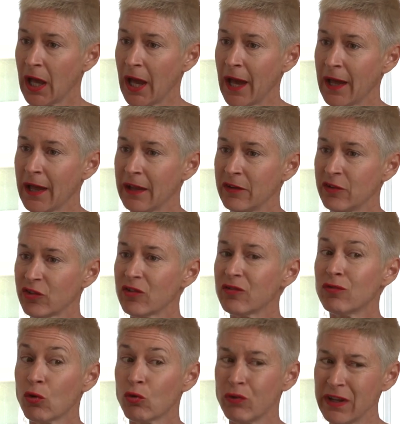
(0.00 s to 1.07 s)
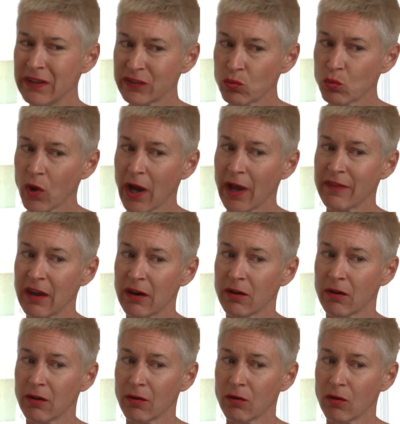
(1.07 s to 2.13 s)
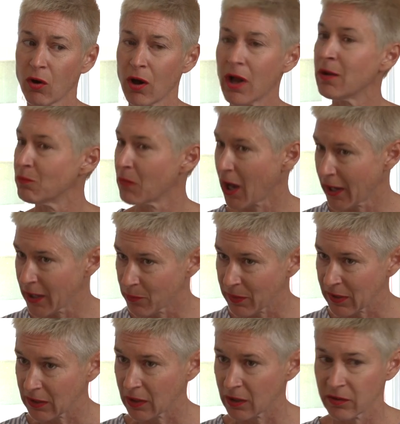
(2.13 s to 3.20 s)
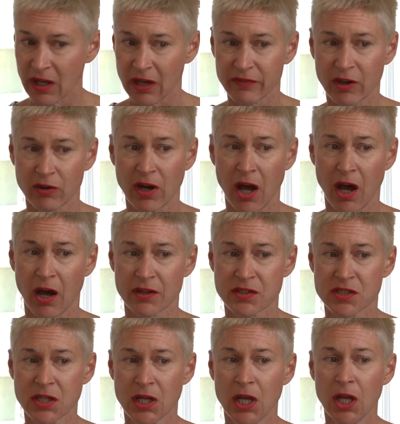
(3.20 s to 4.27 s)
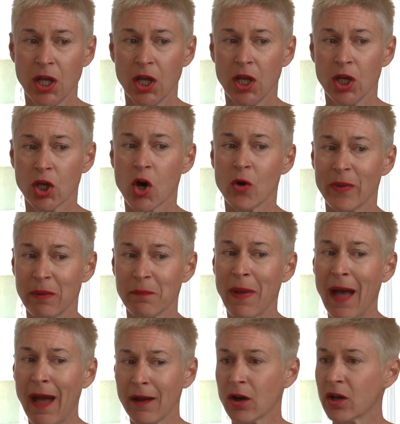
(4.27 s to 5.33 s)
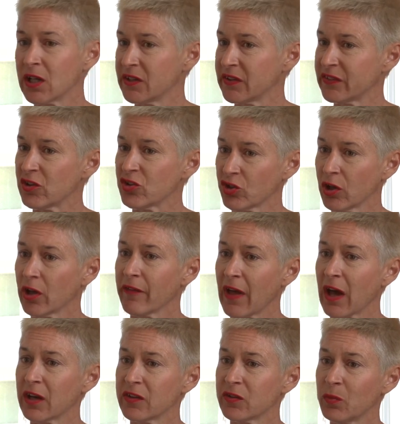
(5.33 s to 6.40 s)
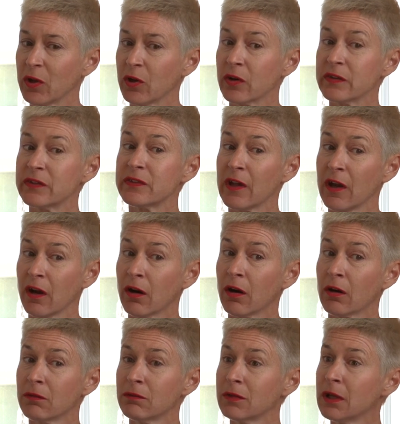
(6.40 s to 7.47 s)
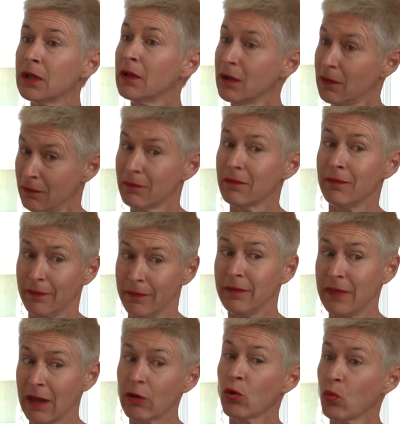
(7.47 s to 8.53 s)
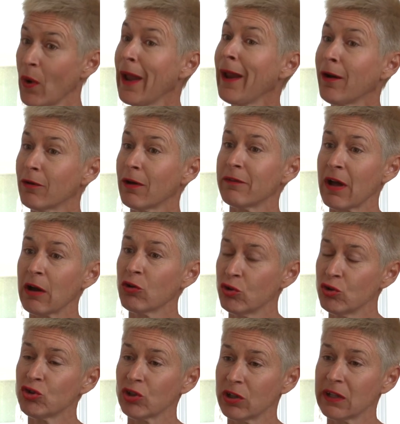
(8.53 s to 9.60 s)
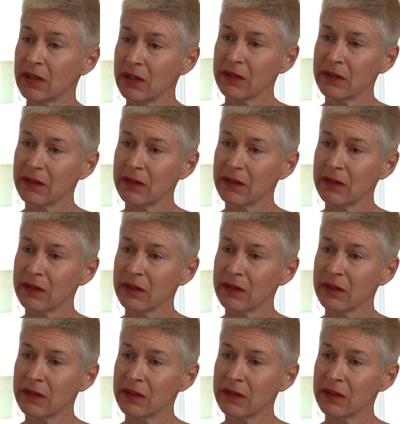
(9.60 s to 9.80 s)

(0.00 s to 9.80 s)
And the reason why in my opinion, that they're not coming back on a decision on that is because they're aware of how crucial it